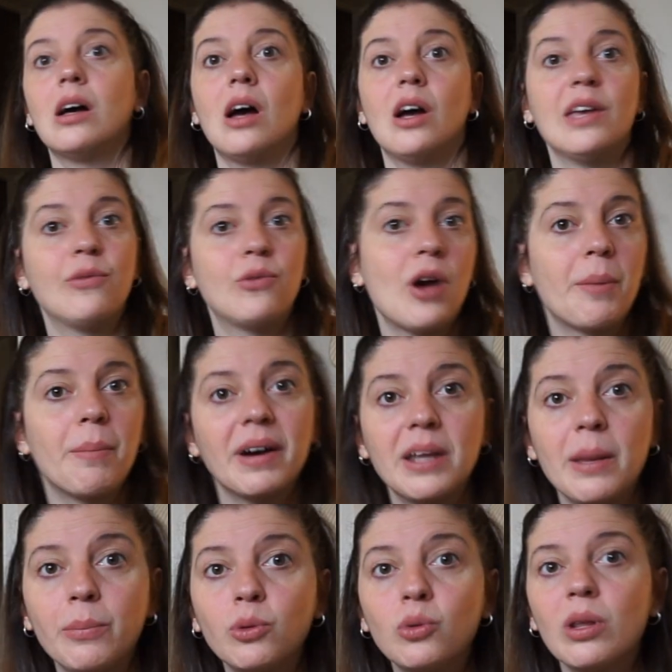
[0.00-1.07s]
if we are by the
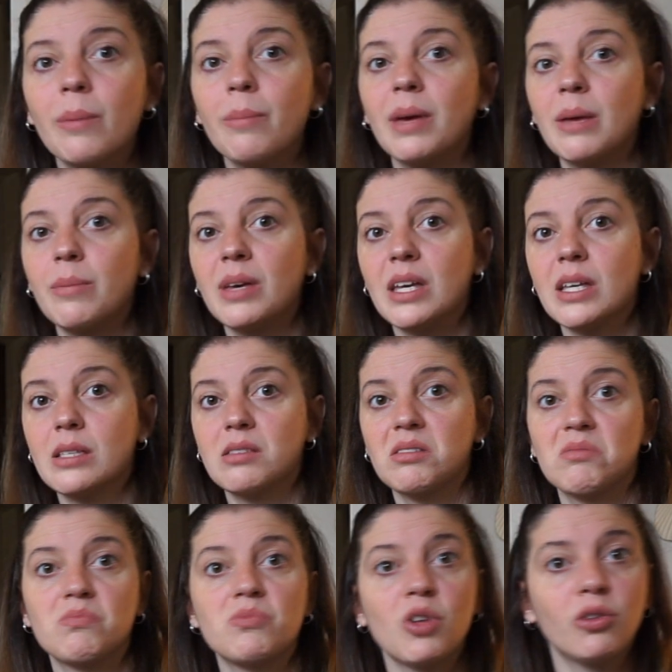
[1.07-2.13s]
pool and maybe it's
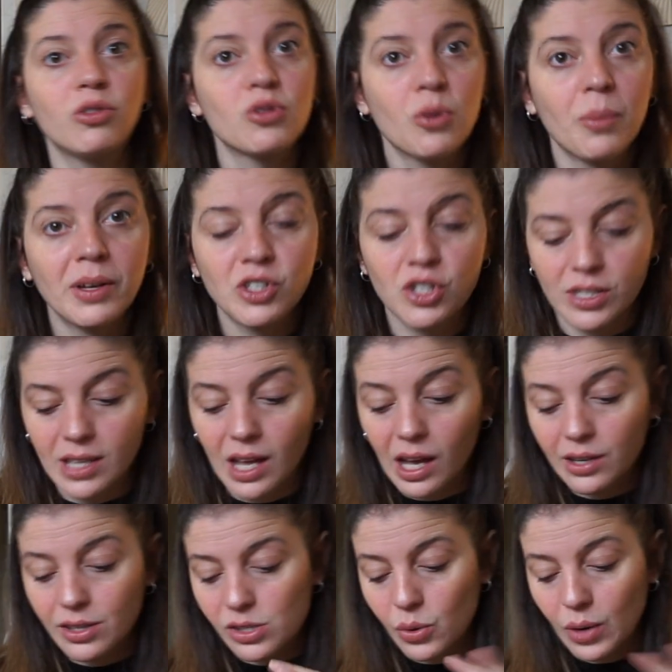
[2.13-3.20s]
not so much
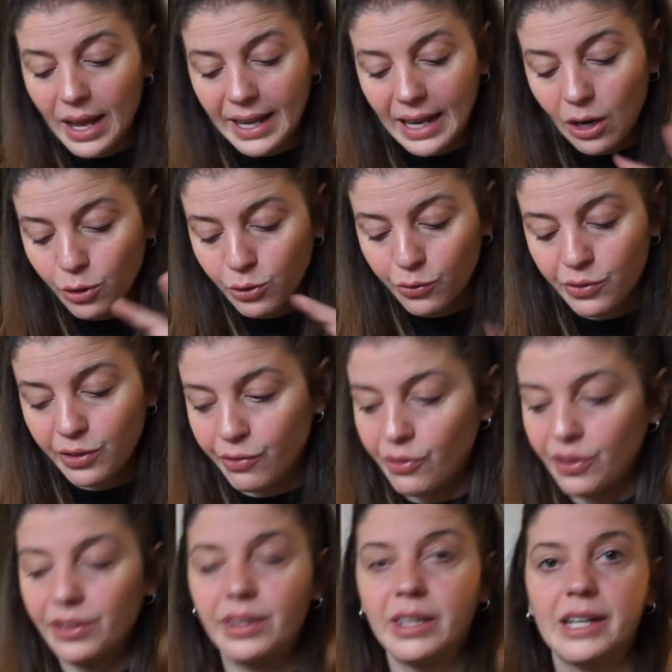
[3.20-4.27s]
sun, so like a lot of
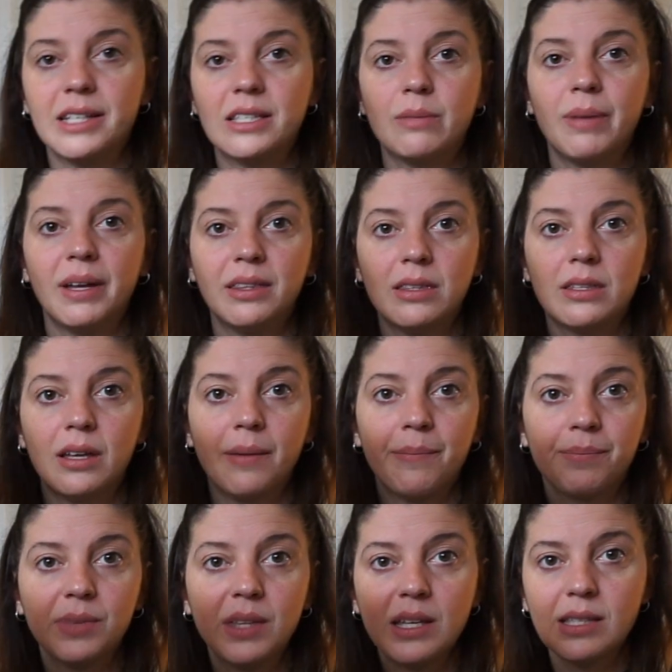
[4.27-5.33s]
different things. But
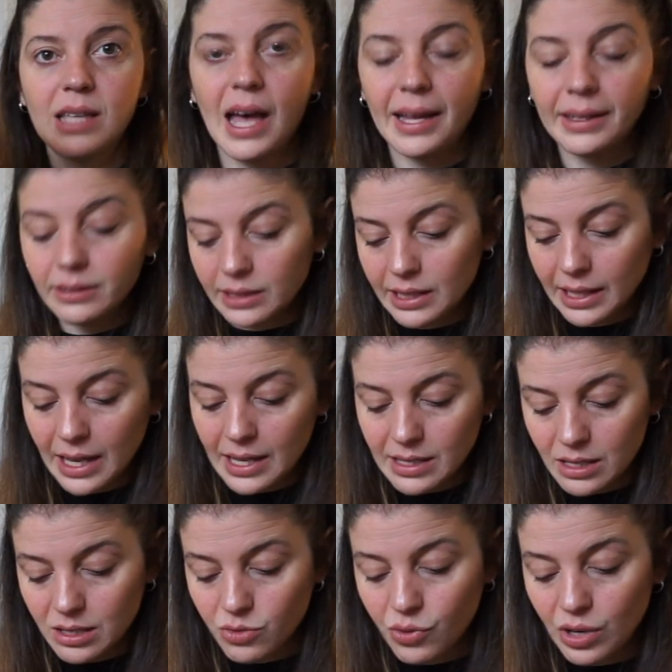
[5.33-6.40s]
this hat, in case
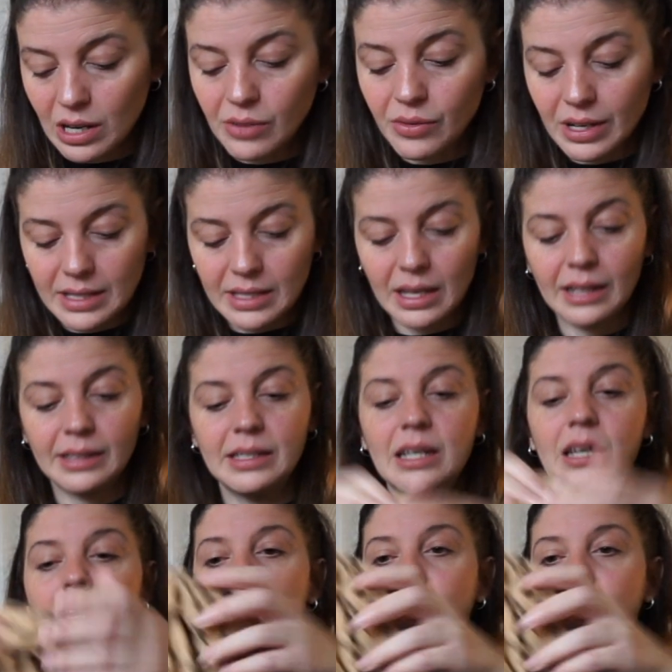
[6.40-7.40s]
it's really sunny,